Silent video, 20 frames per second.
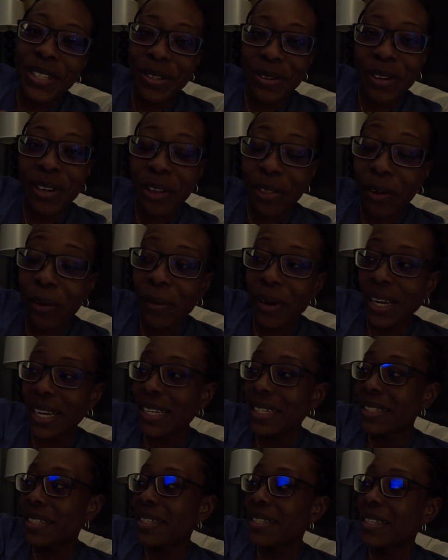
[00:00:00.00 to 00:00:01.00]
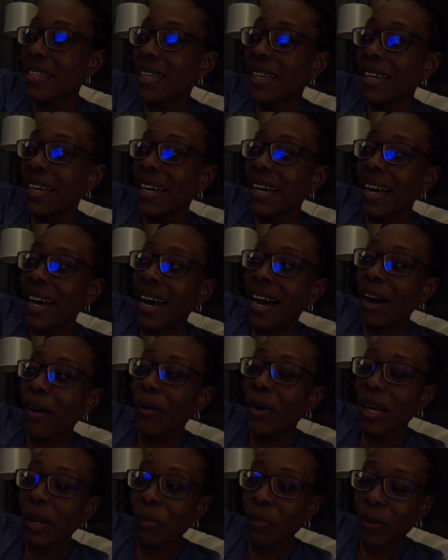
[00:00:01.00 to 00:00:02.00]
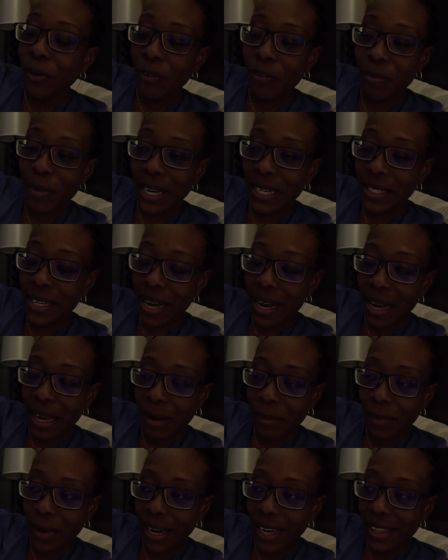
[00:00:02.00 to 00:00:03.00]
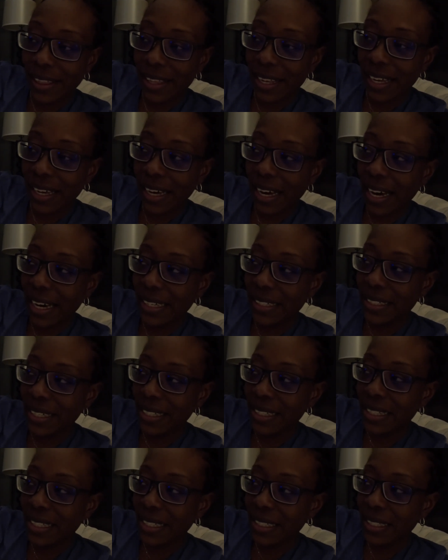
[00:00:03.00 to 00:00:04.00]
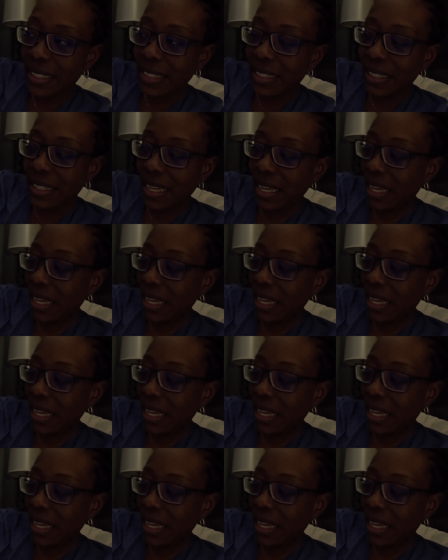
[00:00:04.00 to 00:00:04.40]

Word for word: to do another race? I want to improve my time. I think I did this